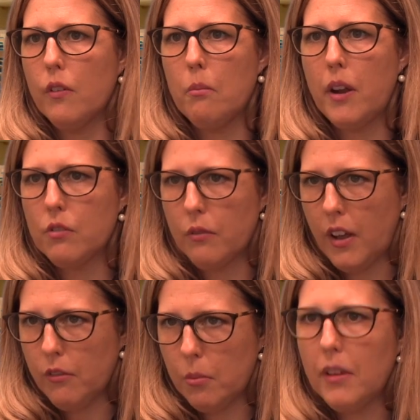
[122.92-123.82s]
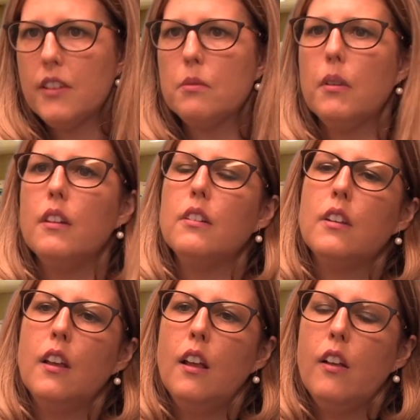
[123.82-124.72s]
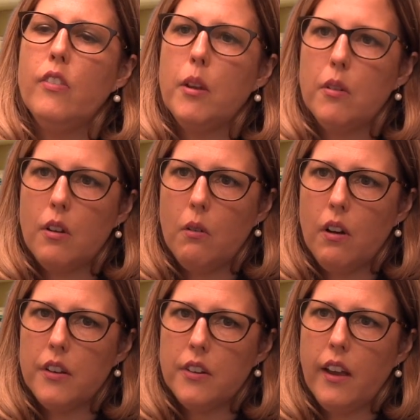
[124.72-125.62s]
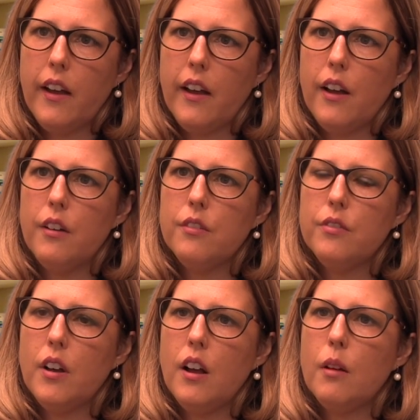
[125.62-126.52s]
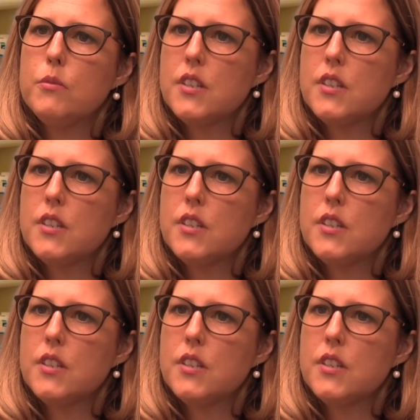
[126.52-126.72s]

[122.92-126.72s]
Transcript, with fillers: or mitral valve replacement. They will go on to have um,